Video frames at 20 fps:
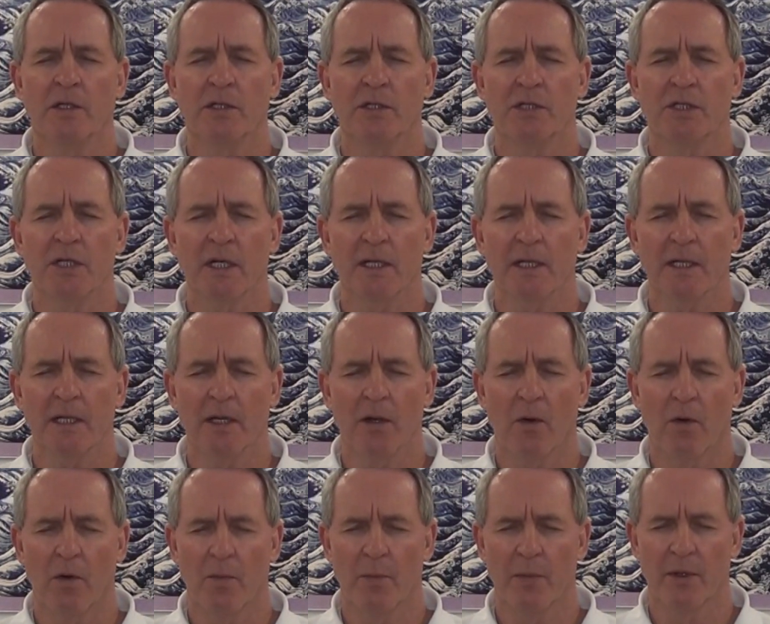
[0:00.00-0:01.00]
Gently
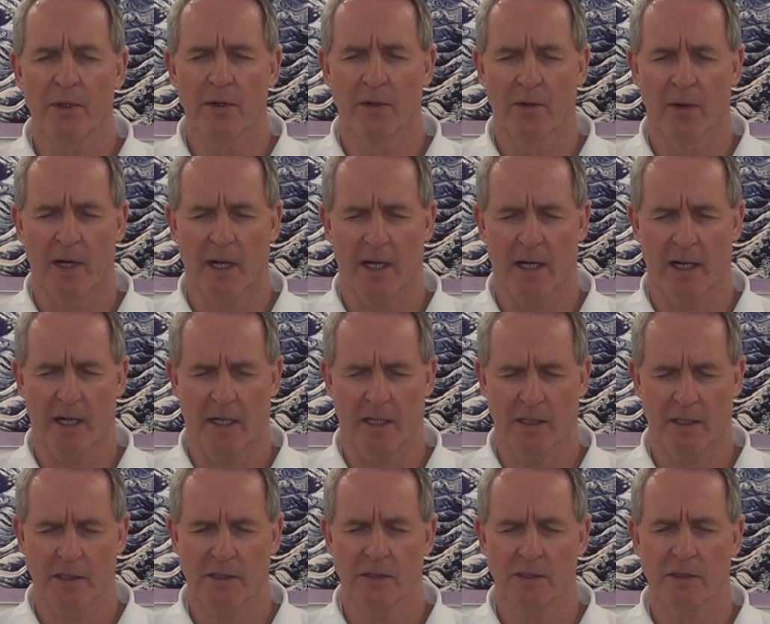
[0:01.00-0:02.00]
open your
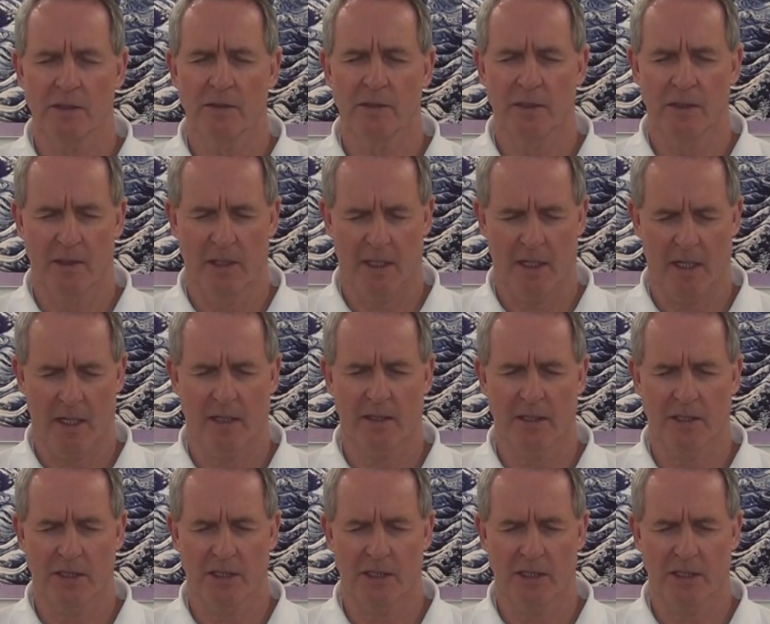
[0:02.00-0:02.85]
eyes at the